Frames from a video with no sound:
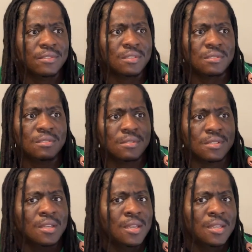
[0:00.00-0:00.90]
You know, he
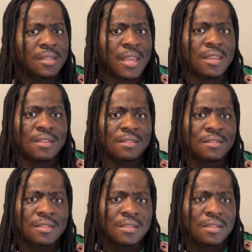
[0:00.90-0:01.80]
was
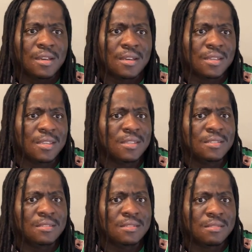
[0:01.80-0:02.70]
dating
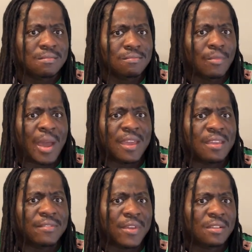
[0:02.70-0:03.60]
Keane's wife,